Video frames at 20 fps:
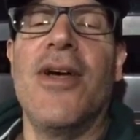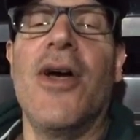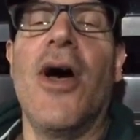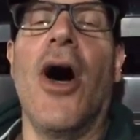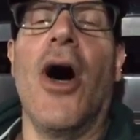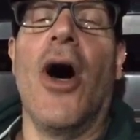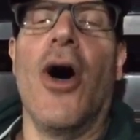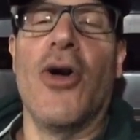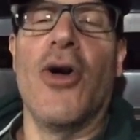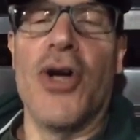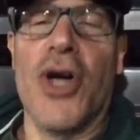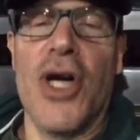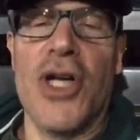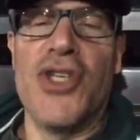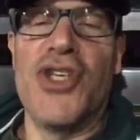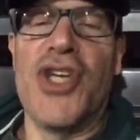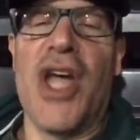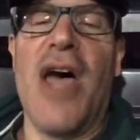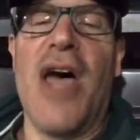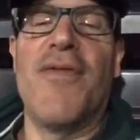Oh, good,
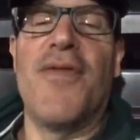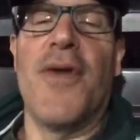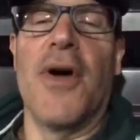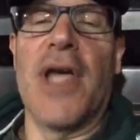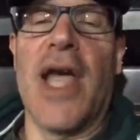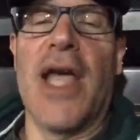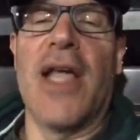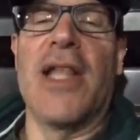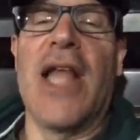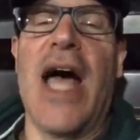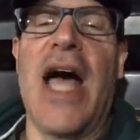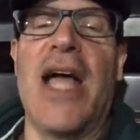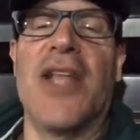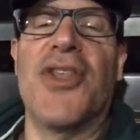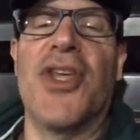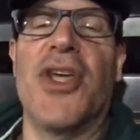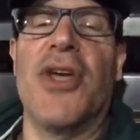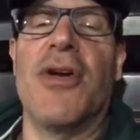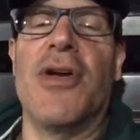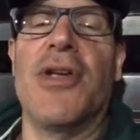Jeff. Okay, glad
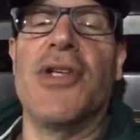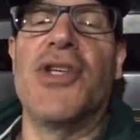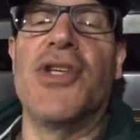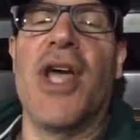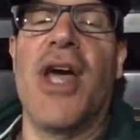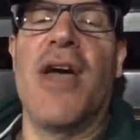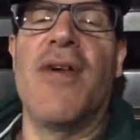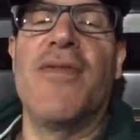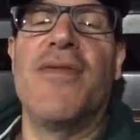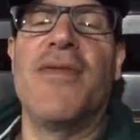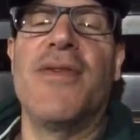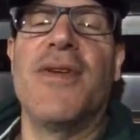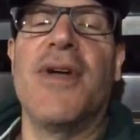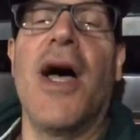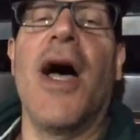to hear it, Jeff.